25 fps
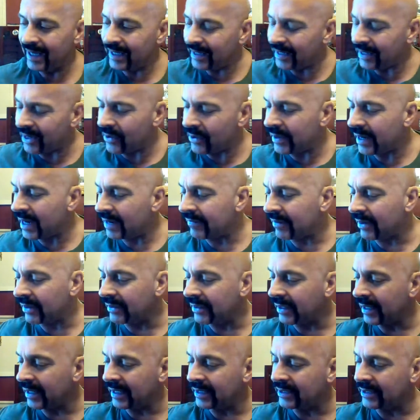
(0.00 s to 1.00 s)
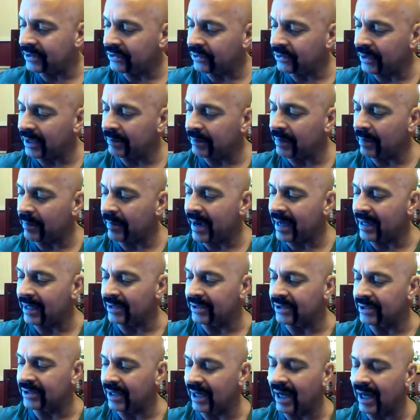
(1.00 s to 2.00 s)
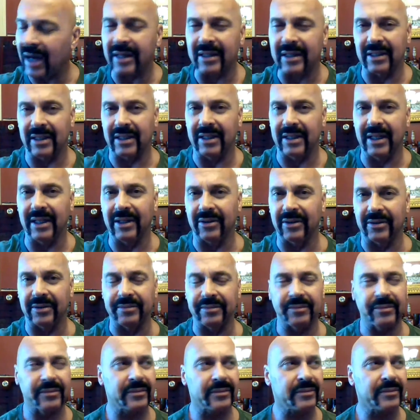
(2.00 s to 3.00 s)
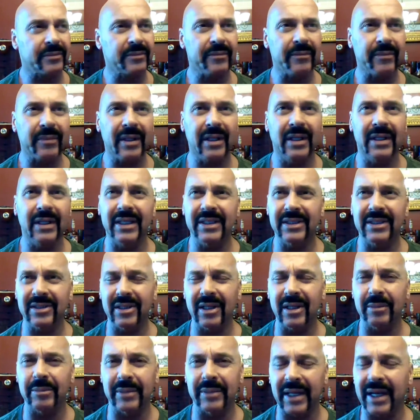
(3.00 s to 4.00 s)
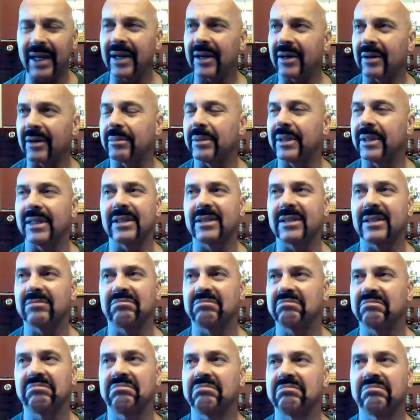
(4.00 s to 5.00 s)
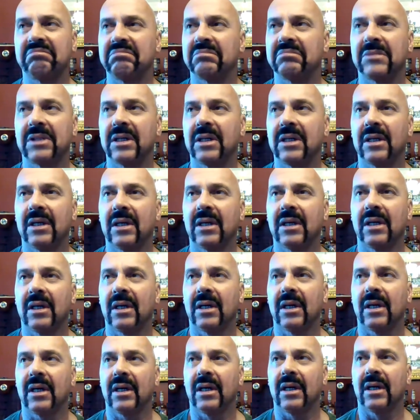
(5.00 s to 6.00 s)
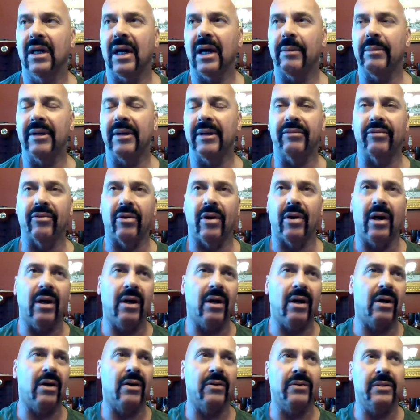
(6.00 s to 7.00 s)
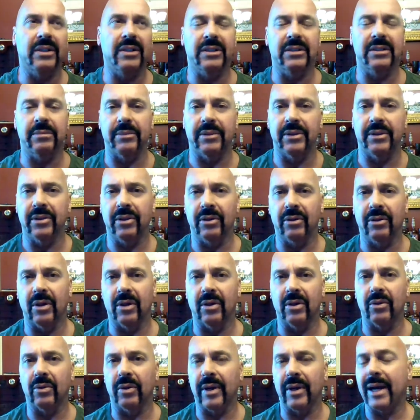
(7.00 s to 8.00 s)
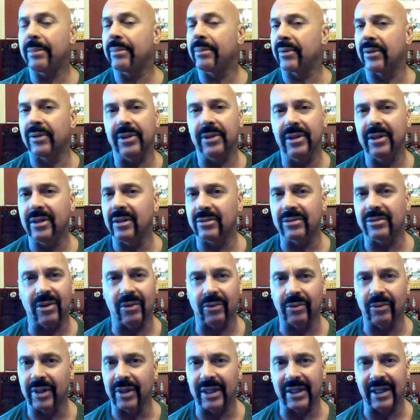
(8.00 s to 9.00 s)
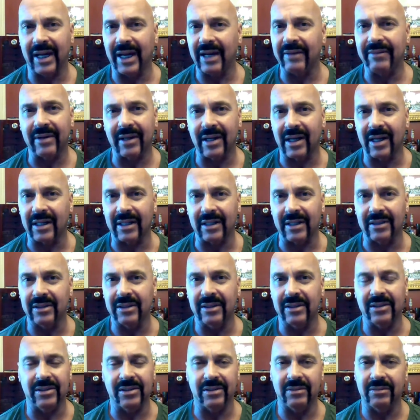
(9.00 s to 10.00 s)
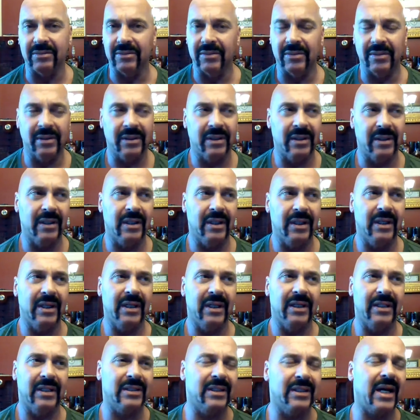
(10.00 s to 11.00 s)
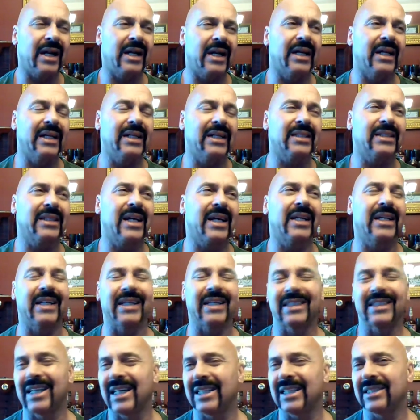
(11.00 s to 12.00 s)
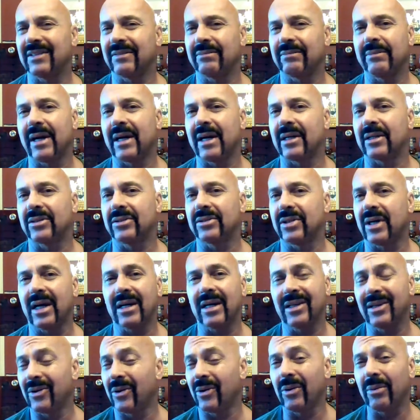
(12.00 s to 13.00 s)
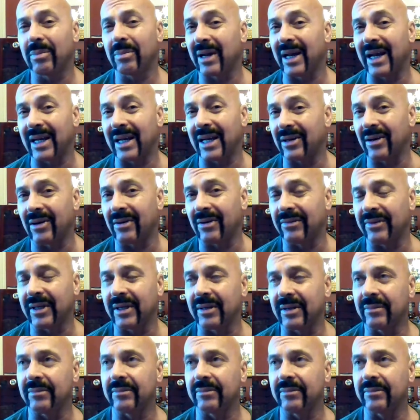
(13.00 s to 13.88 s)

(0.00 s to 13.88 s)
You don't have an extreme amount of chocolate either. There's some there, but it's, I mean, for all this Maduro wrapper, you just don't really have a lot of, it's not an excessive amount of chocolate or black coffee.